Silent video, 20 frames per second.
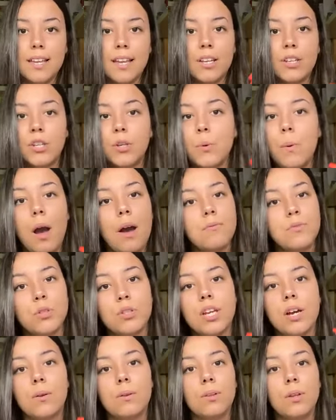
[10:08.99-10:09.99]
and you have to
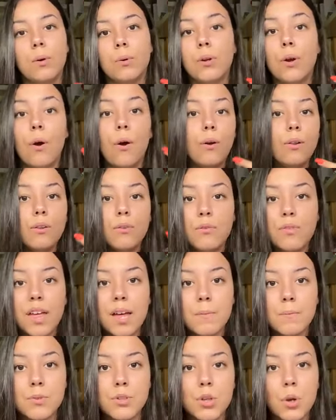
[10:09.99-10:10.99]
download all of
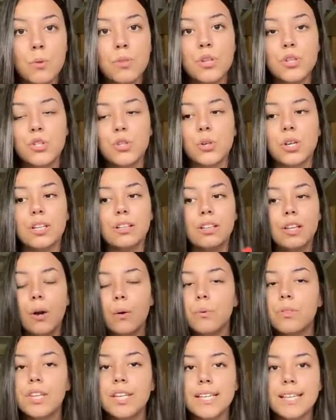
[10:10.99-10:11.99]
them so that you can
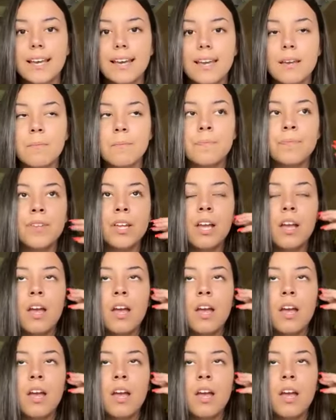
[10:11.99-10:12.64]
load the game.